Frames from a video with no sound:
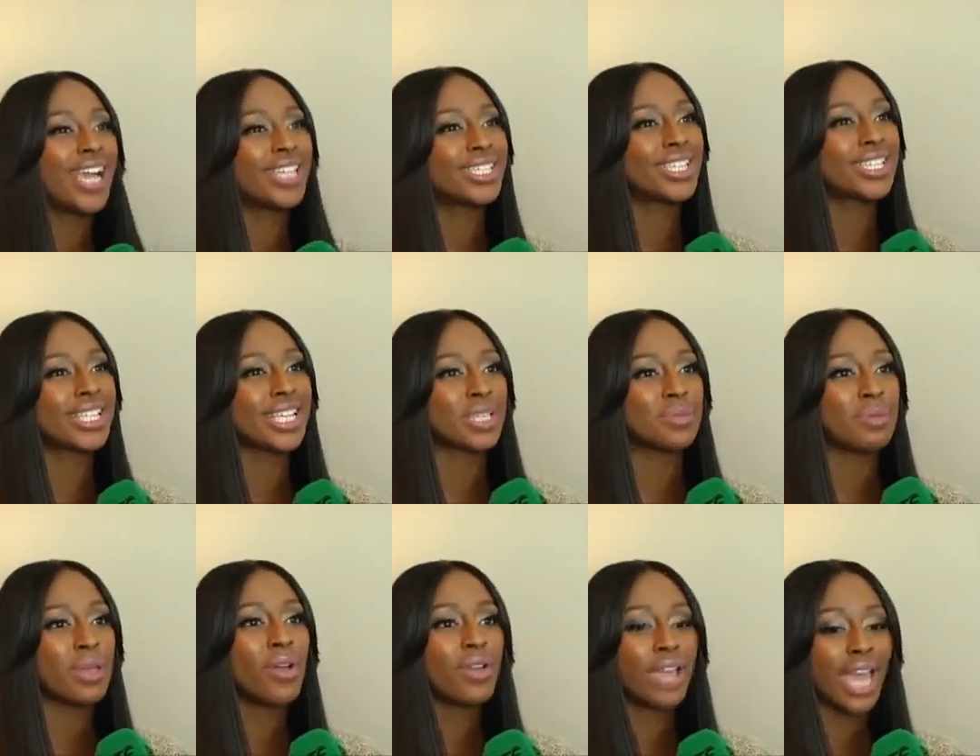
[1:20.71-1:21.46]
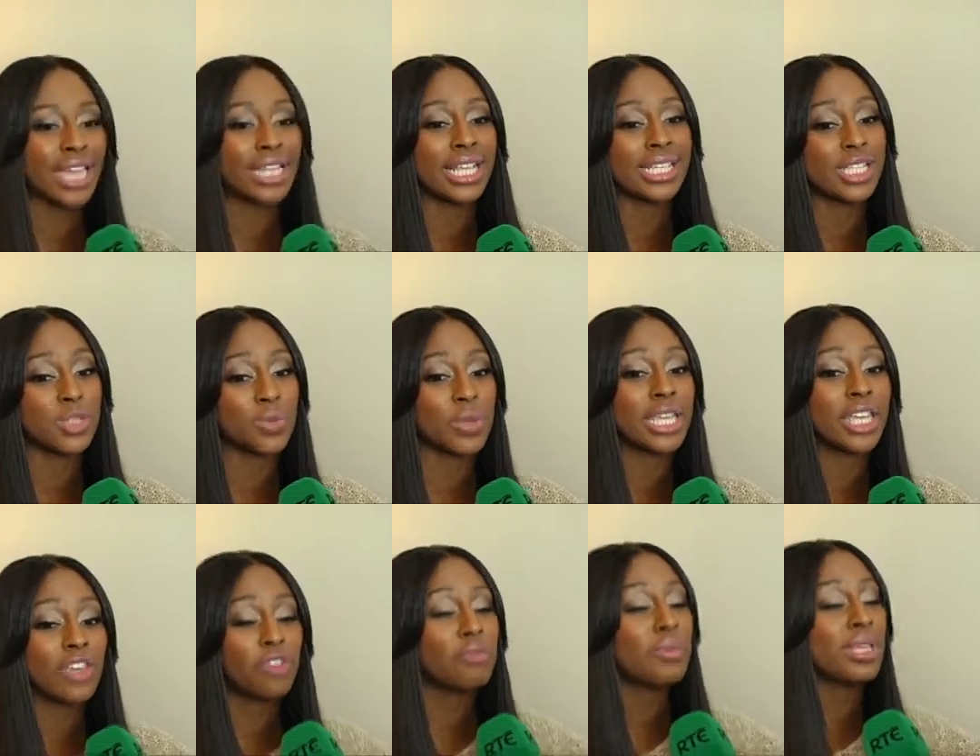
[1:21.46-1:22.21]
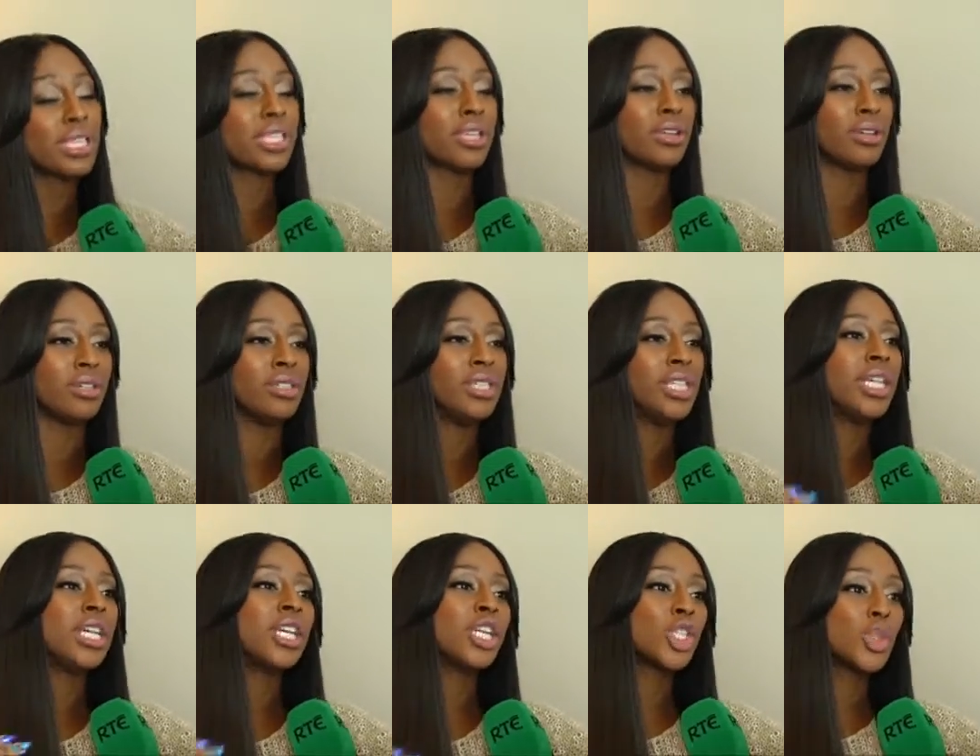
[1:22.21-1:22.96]
And she said to me, okay. And I said to her, give me till
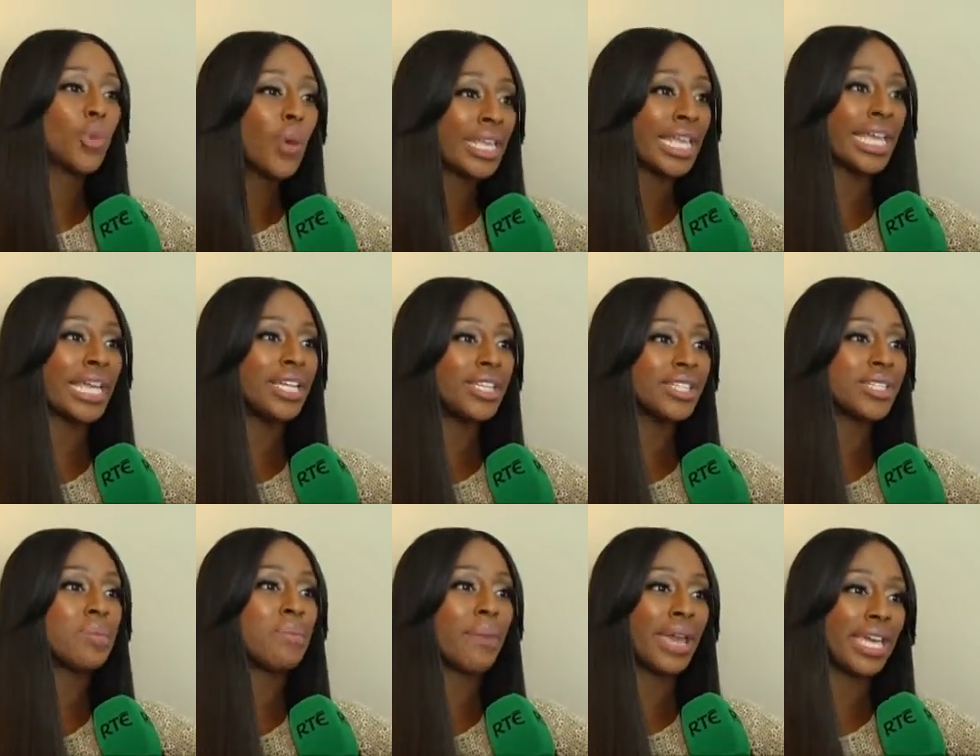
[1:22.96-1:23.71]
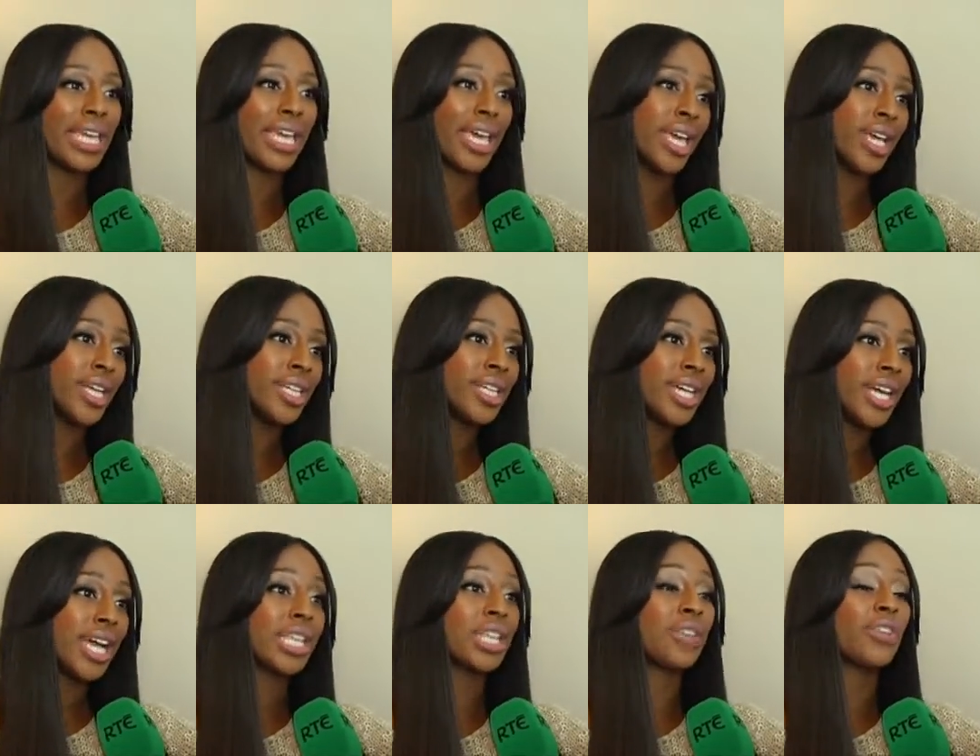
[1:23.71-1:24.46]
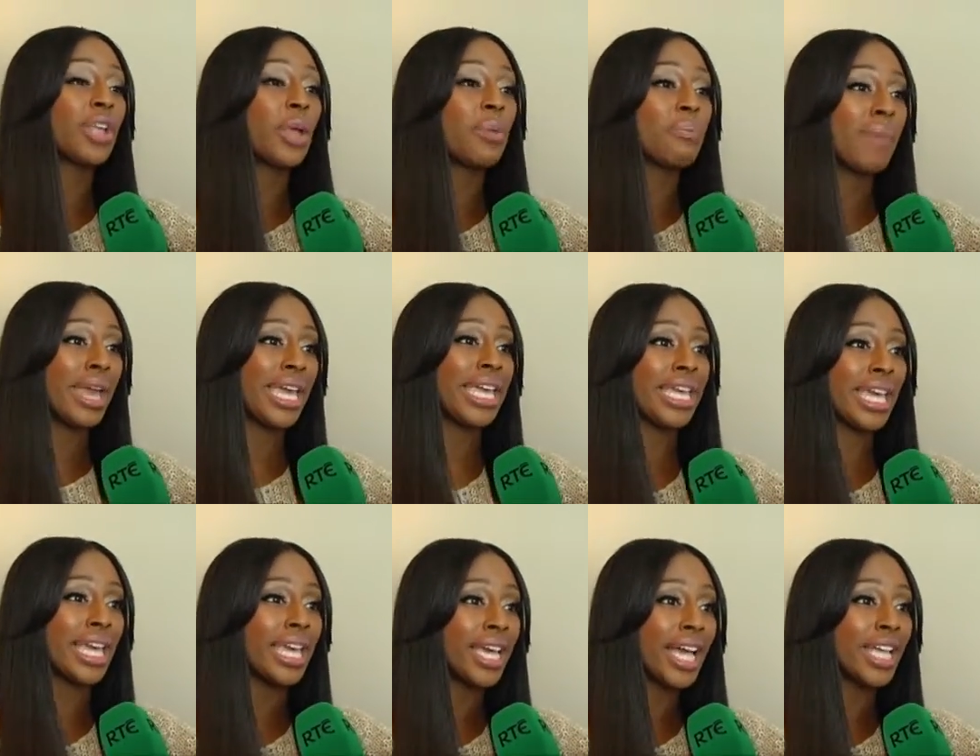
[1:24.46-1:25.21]
20 to make it and if I don't
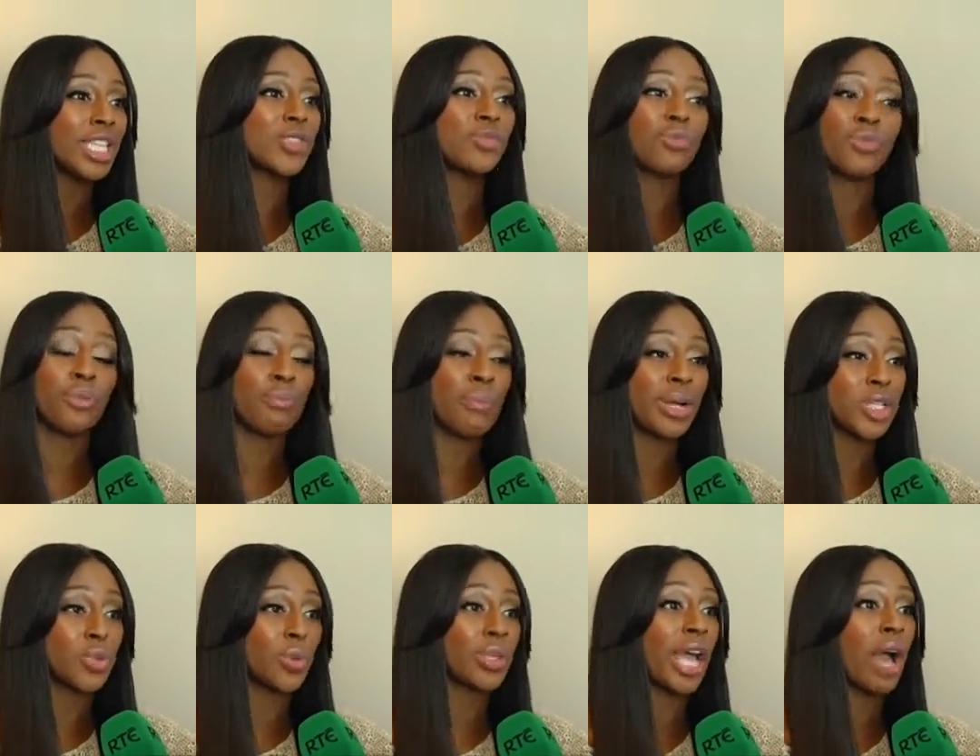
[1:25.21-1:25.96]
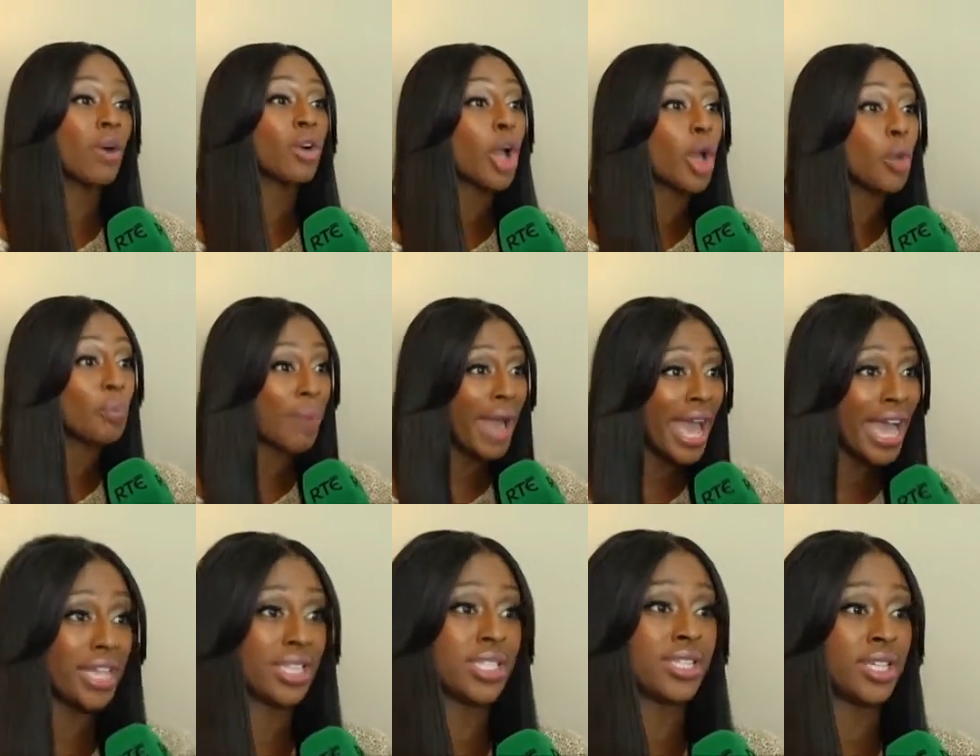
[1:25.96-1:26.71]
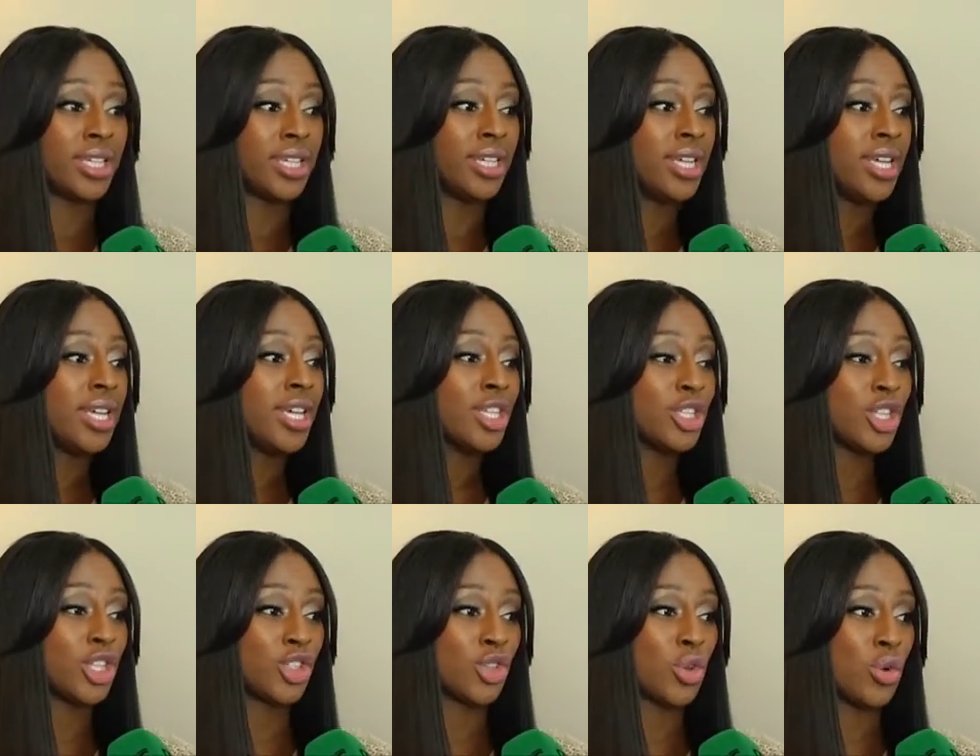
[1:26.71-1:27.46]
make it at, by 20, I'll go back to,
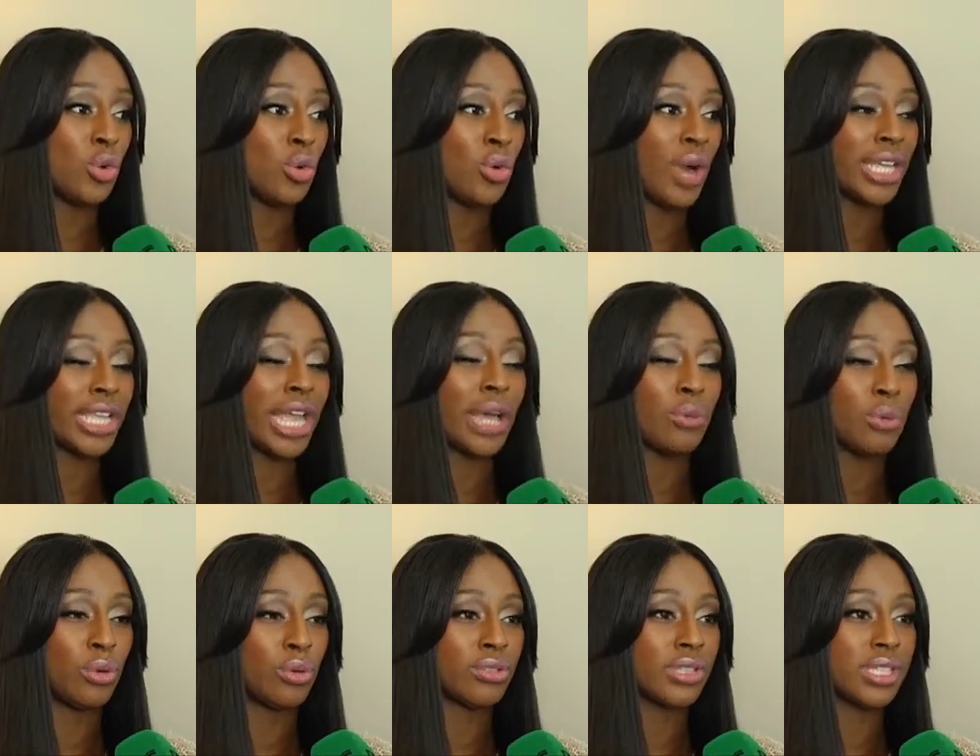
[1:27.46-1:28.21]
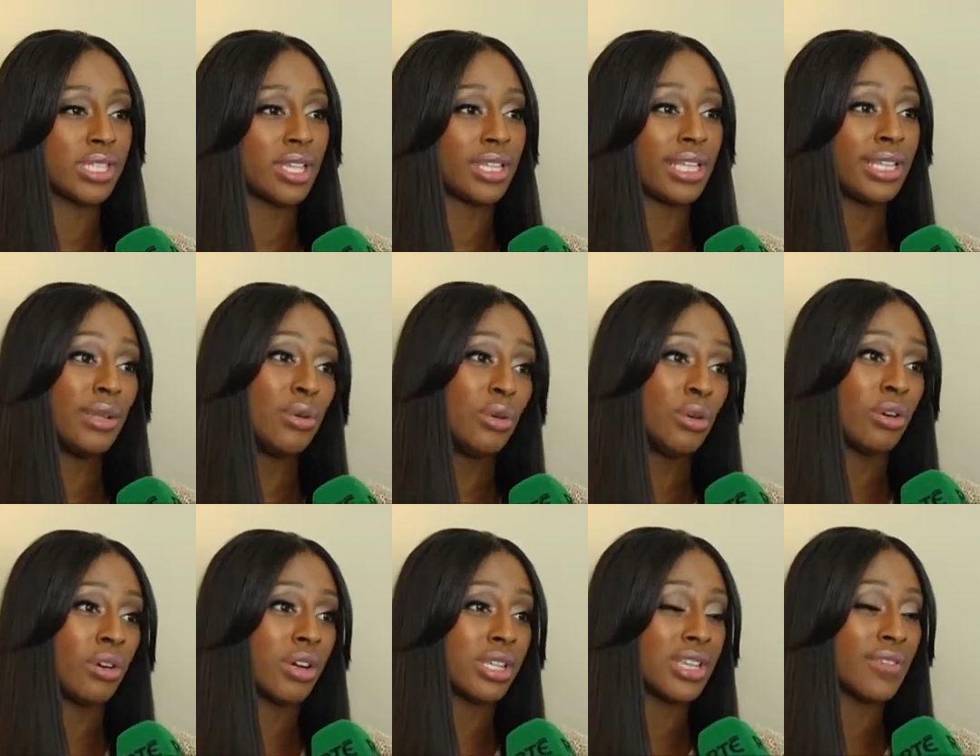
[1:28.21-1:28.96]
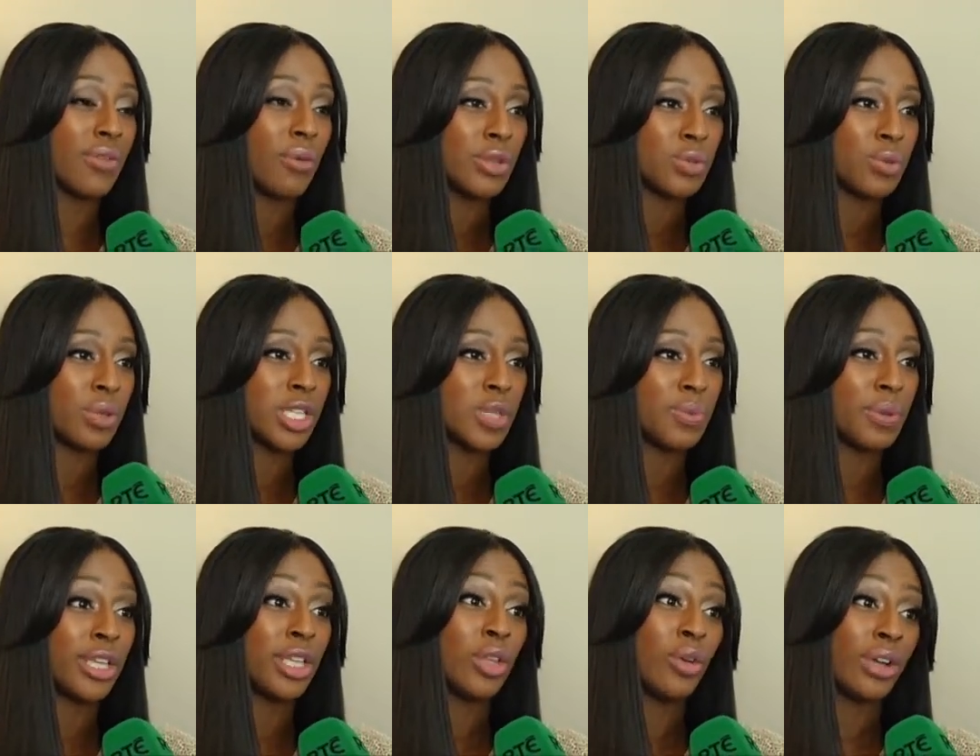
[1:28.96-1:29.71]
to school and I will study law because I've always wanted
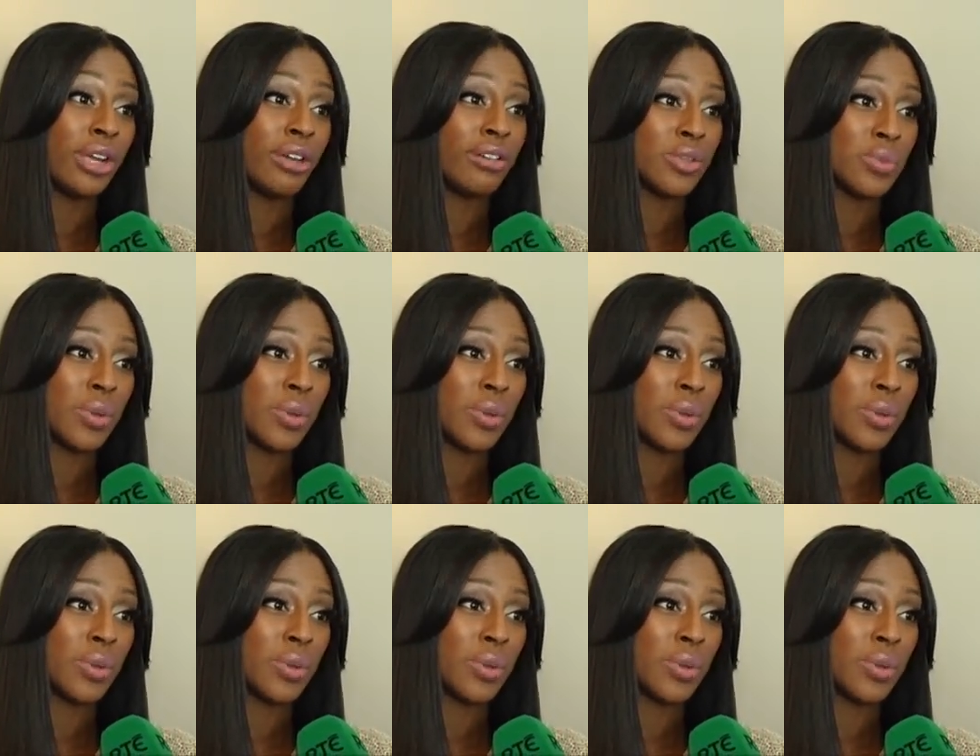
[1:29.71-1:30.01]
to be a lawyer